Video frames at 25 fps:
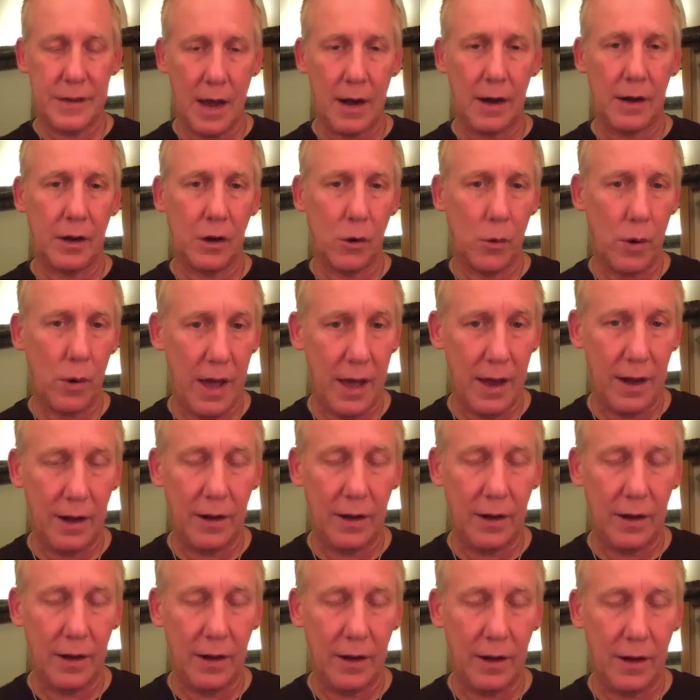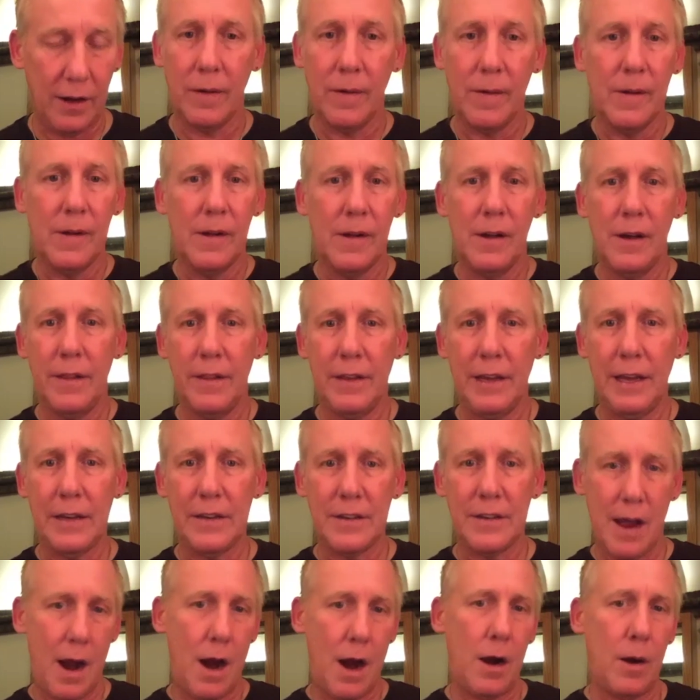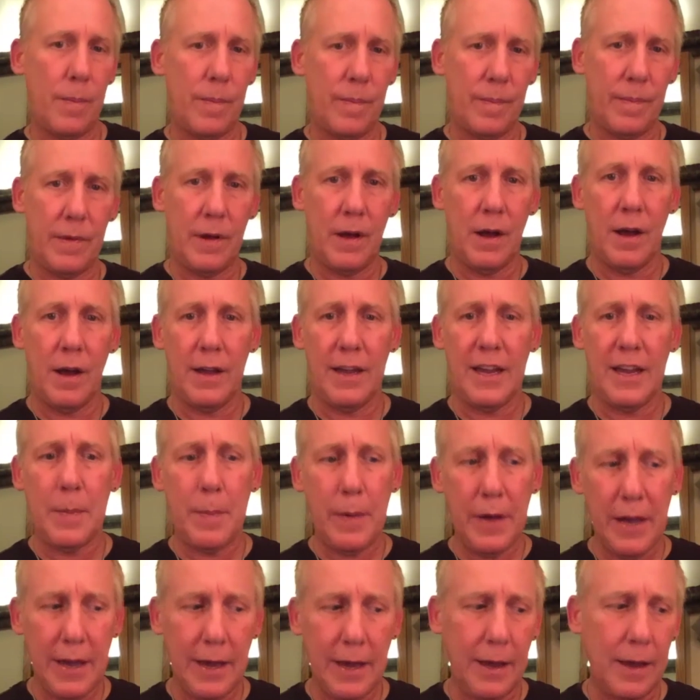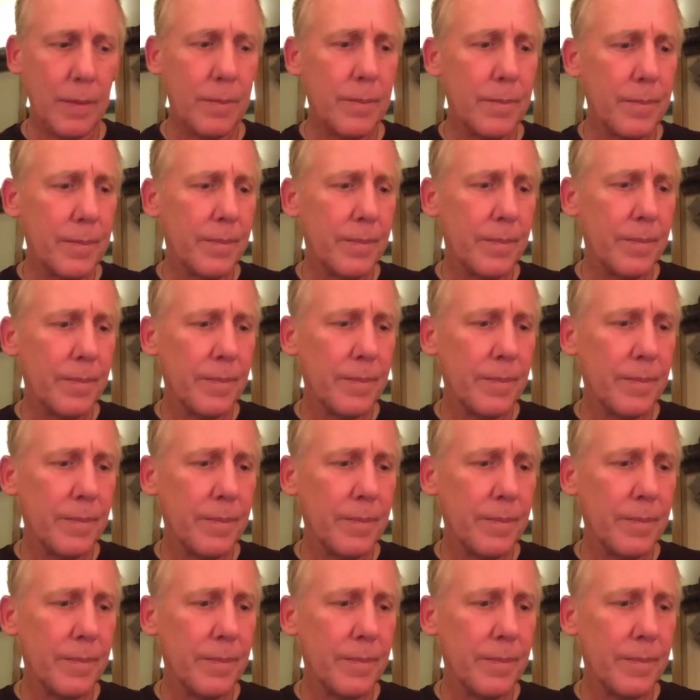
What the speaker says: I decided to go ahead and do the entire EP.